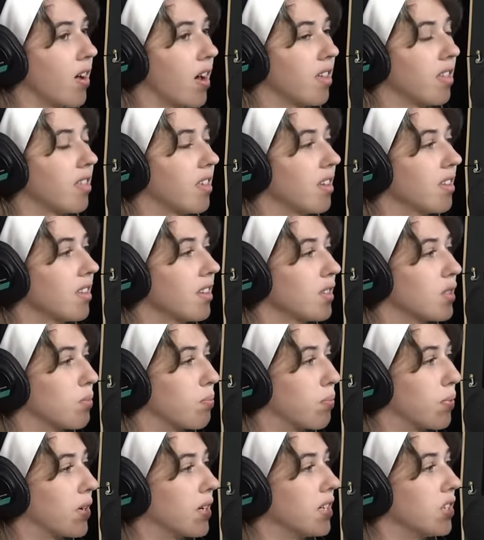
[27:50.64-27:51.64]
I think that's
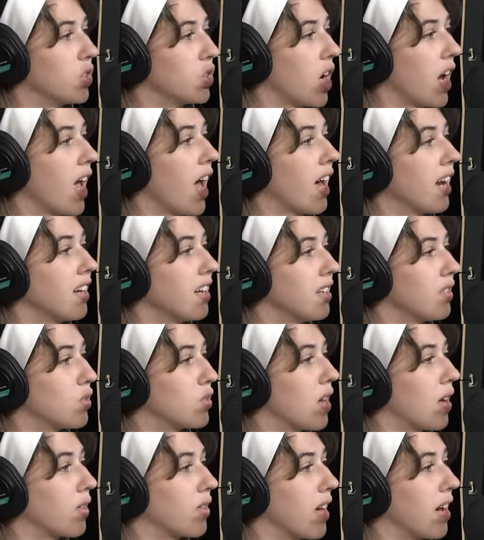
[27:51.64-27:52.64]
British. I had it in
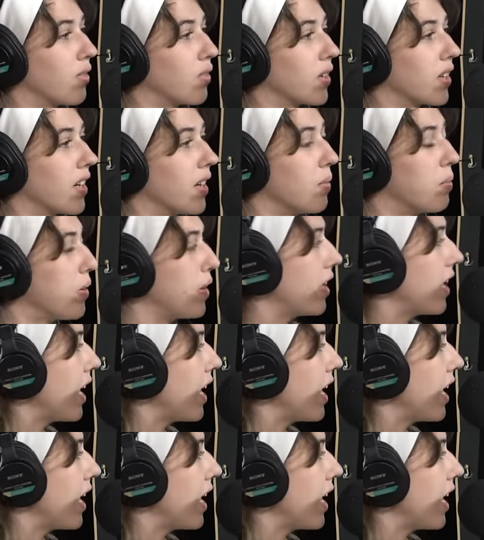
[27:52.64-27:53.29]
South Africa, but